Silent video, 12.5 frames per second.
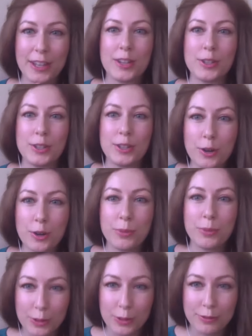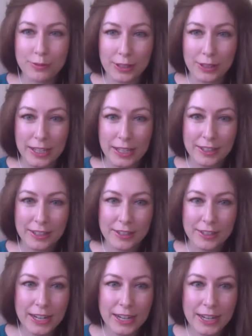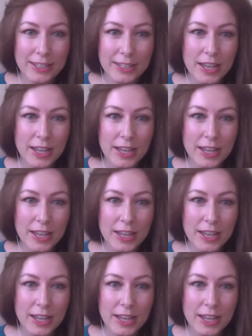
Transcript: so beautifully, right?